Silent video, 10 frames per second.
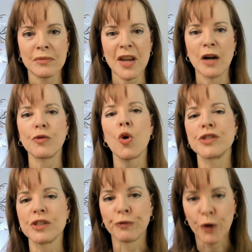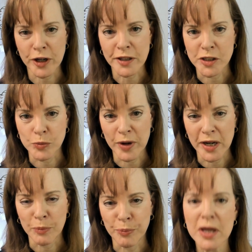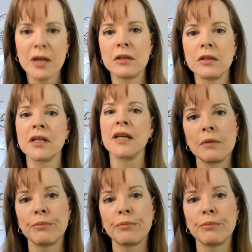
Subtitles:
Now, of course, the verdict is being appealed,